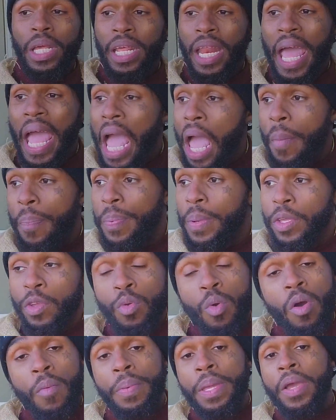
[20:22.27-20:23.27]
it happens,
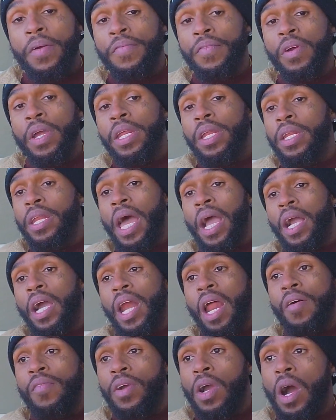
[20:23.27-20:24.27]
you won't be afraid or not
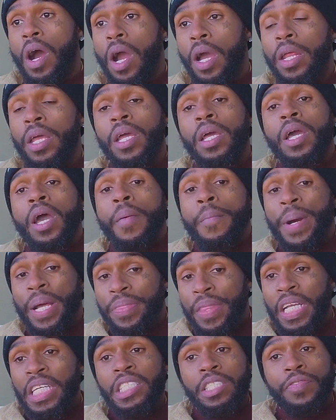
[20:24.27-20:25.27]
caught off guard.
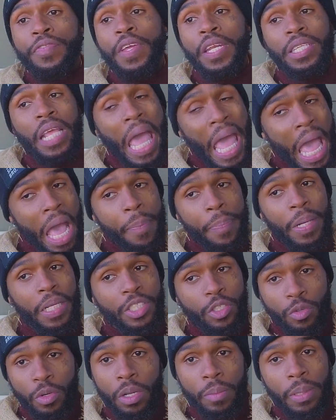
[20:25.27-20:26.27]
But this finna happen
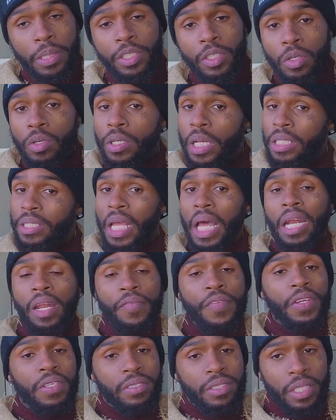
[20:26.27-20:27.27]
extremely soon. That's all
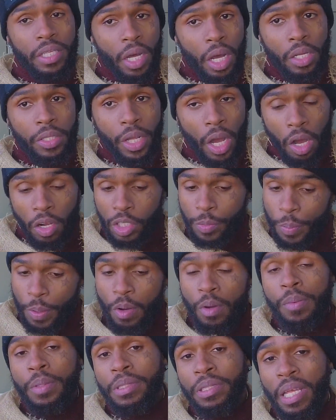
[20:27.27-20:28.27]
I finna. The, the Holy Spirit
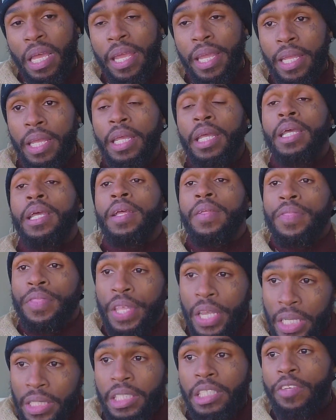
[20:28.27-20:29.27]
want me to say.
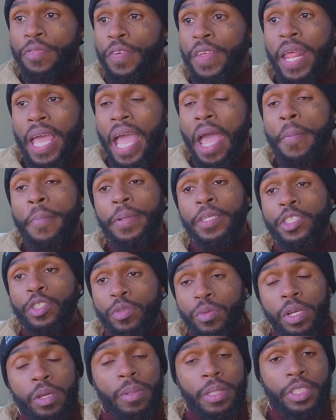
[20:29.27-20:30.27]
This is finna happen
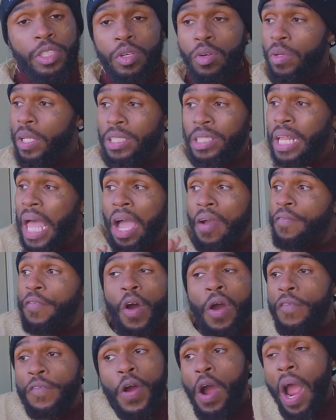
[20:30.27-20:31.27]
extremely soon. It's not
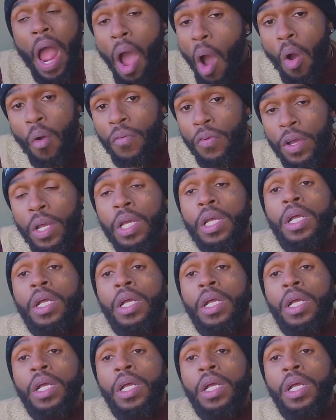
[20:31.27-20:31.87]
far, far off.